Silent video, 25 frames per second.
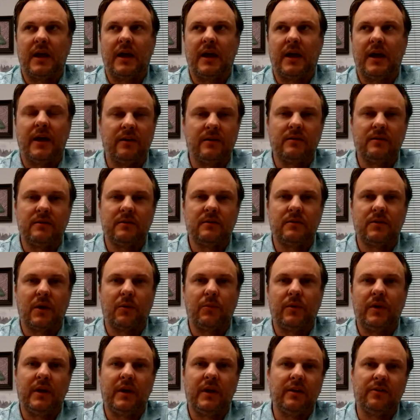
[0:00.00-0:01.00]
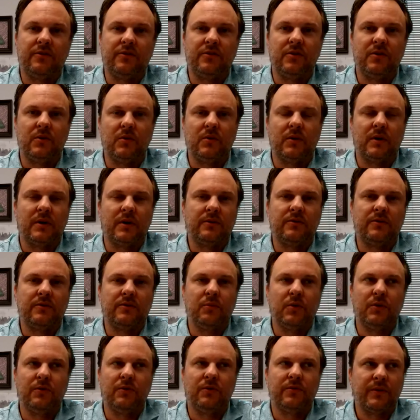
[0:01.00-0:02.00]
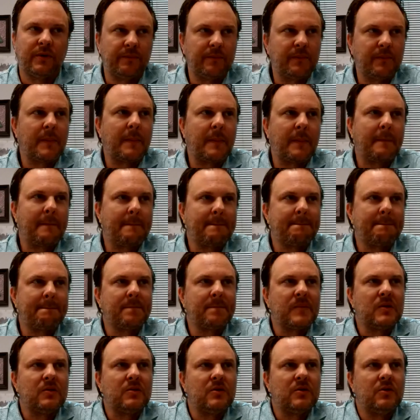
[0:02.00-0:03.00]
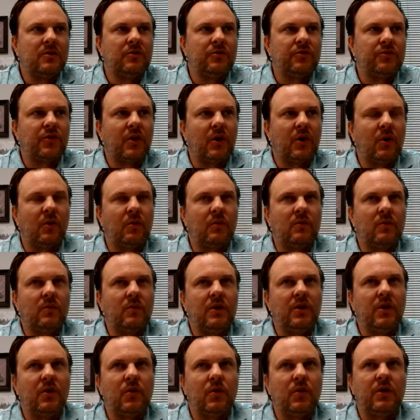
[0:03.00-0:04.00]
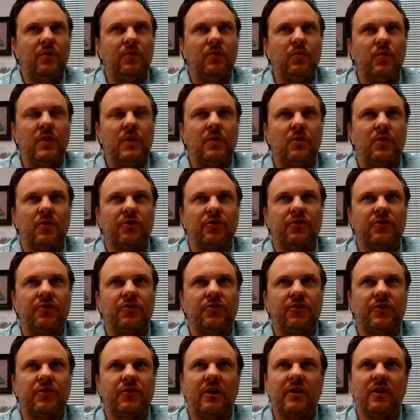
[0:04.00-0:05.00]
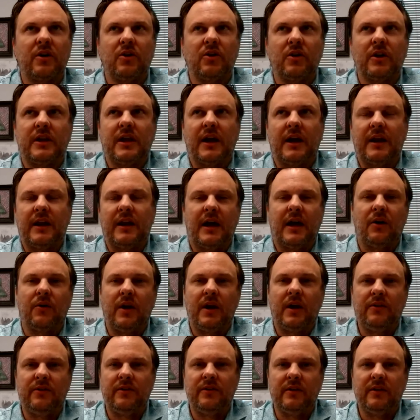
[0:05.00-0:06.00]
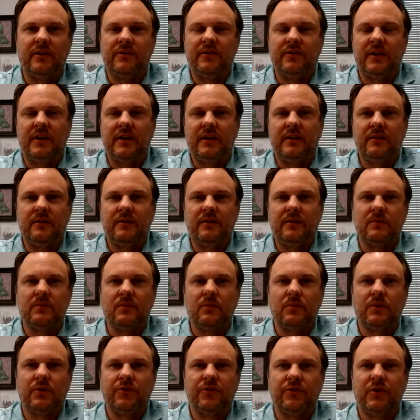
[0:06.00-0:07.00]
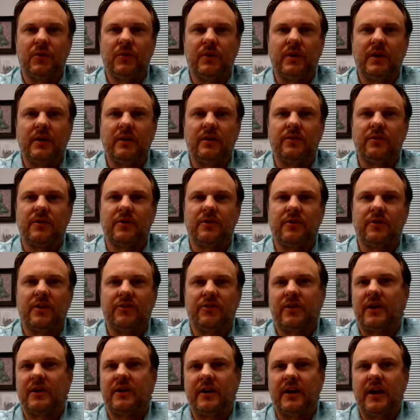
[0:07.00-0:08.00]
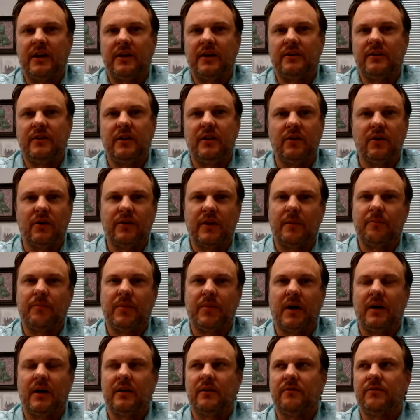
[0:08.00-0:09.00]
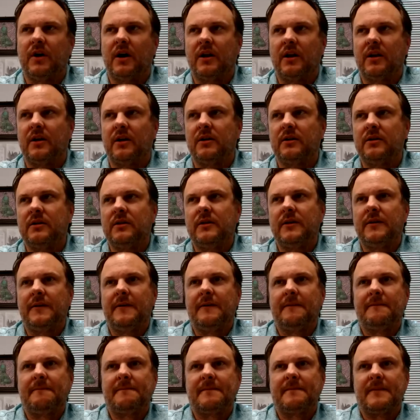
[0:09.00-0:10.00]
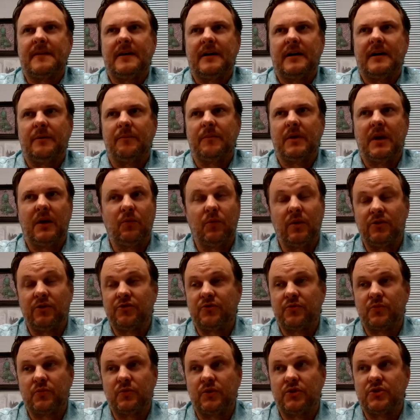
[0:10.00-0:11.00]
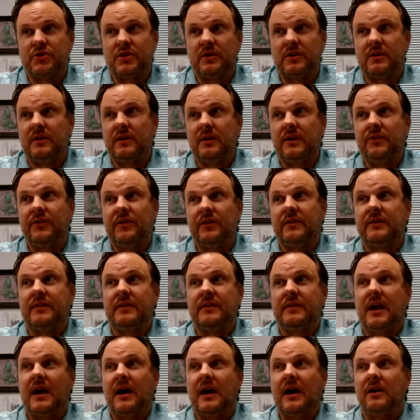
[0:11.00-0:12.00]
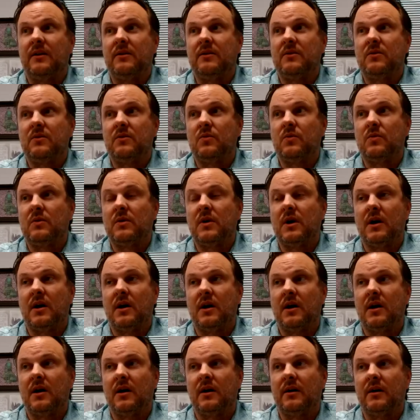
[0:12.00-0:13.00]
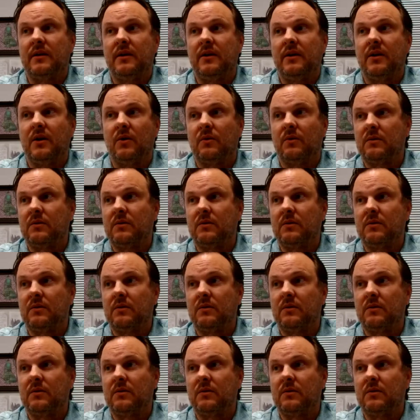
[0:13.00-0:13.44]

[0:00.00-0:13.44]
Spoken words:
head that we needed to move. So we were starting to look at how AT&T was doing their disaggregated. They bought Avada, and which isn't that earth